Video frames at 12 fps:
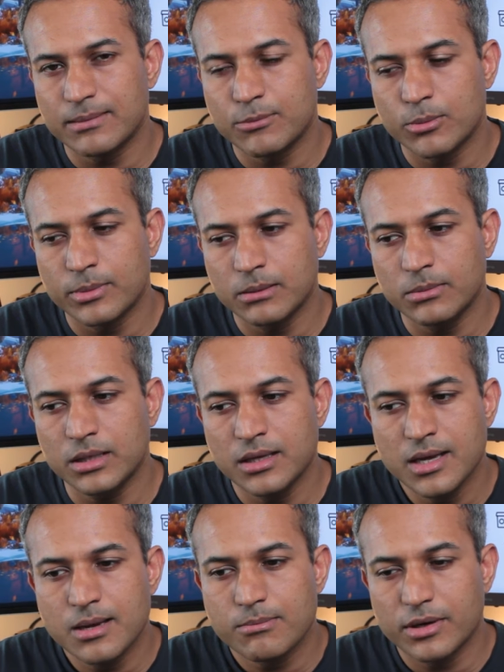more minimal,
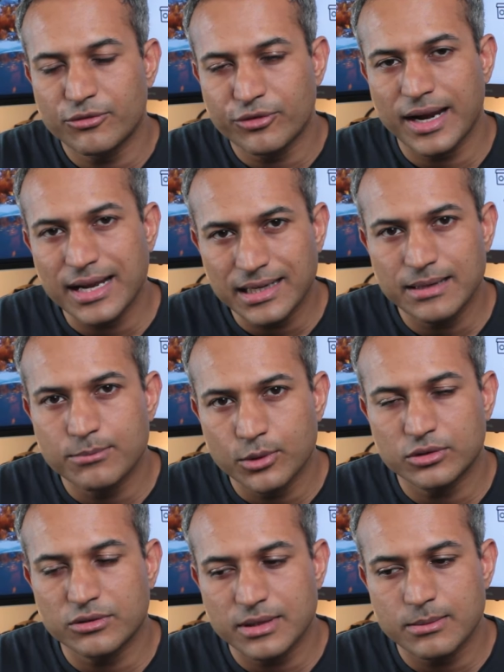but frankly, both
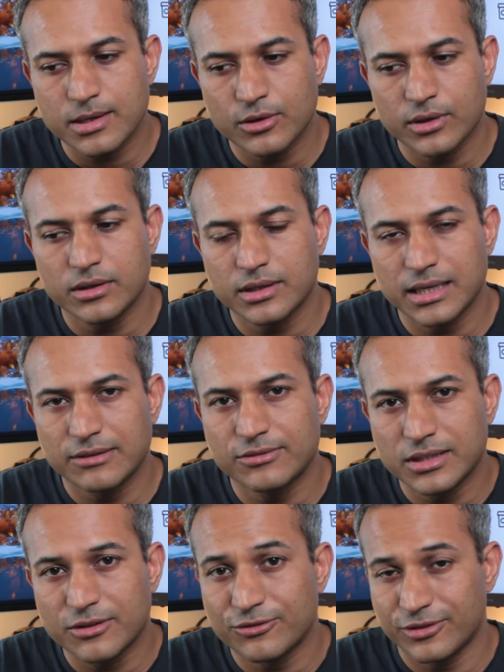of them are going to deliver
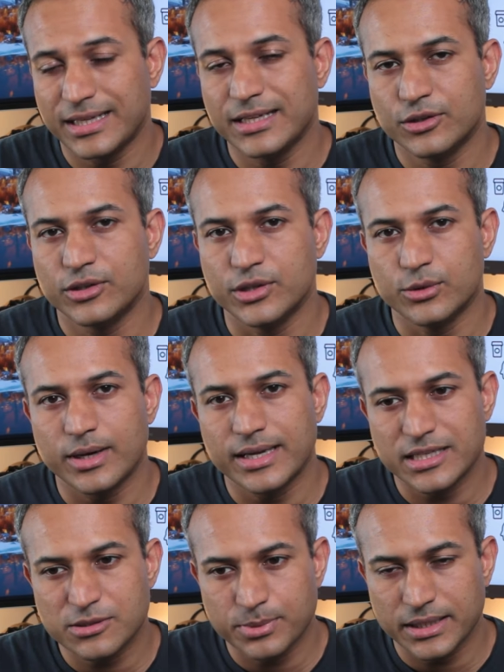a very good UI
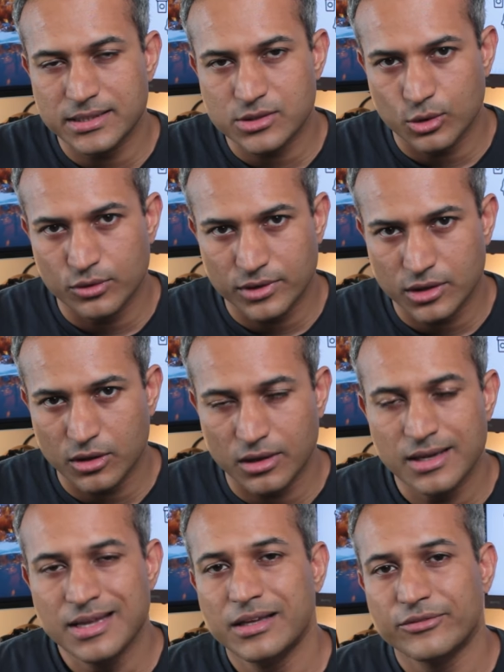experience overall.
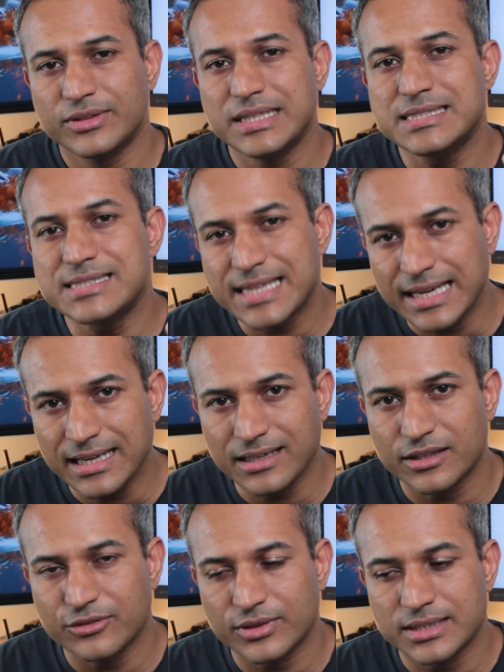The second
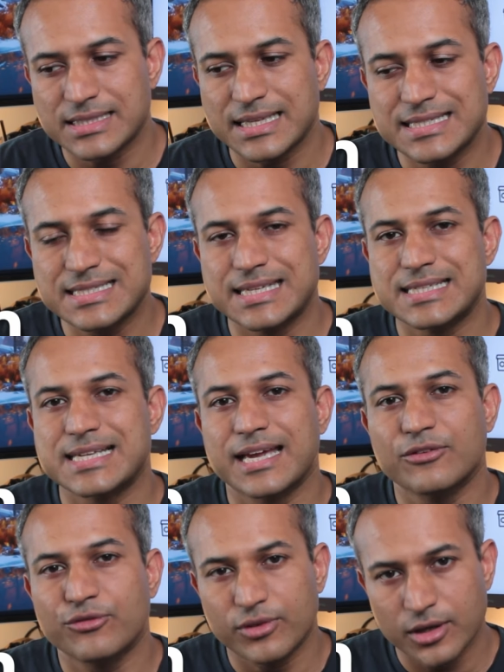difference is design
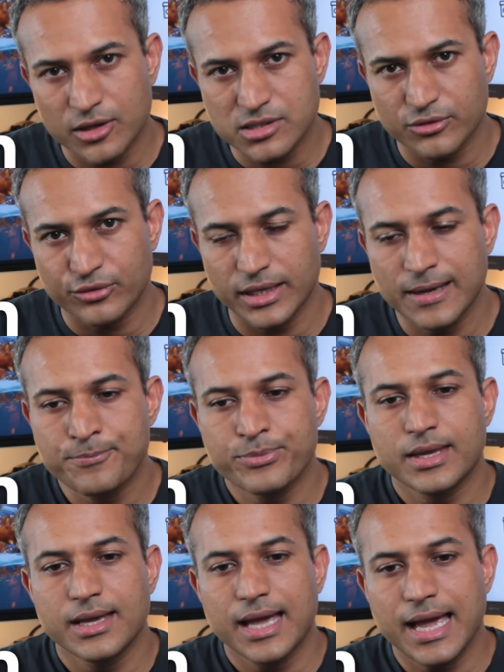philosophy
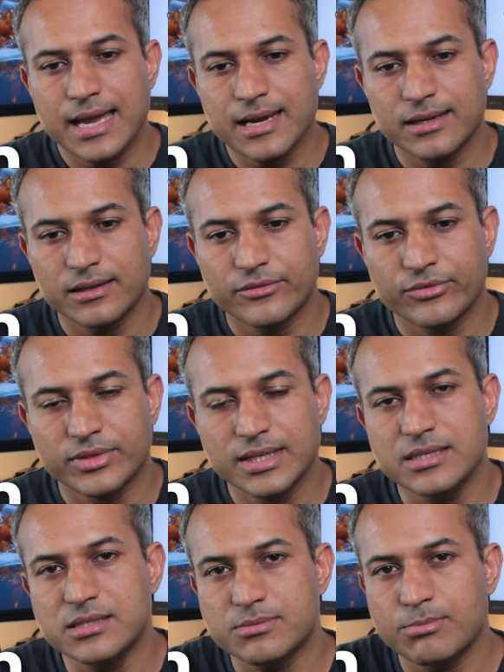and
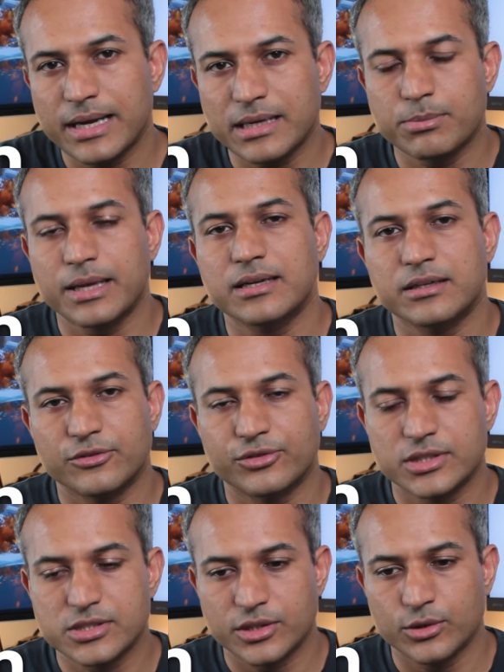this might make a
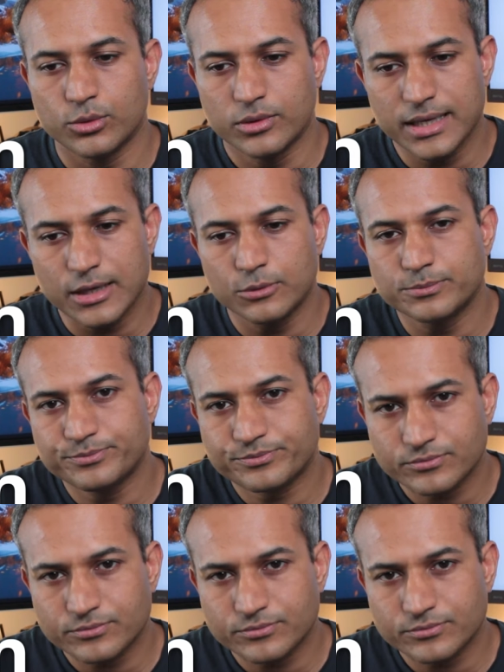difference to you. Now,